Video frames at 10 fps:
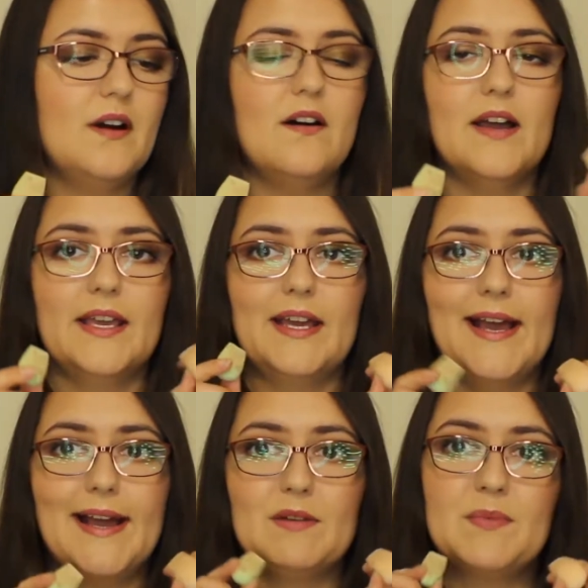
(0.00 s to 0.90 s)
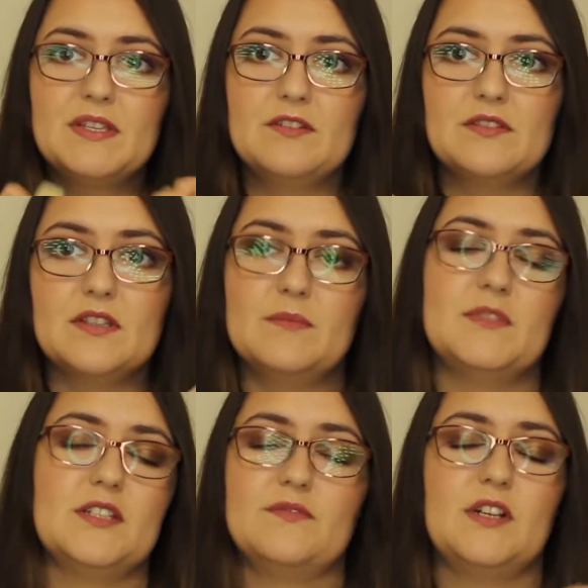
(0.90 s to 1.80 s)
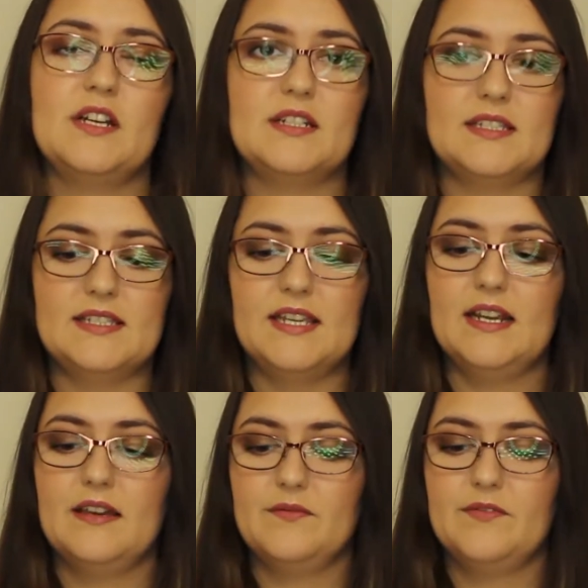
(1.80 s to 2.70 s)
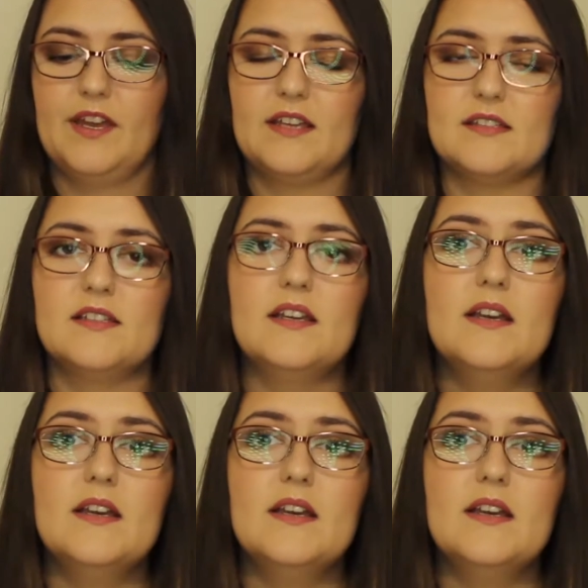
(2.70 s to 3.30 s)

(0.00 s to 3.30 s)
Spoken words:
I have been using them just for like concealer and things.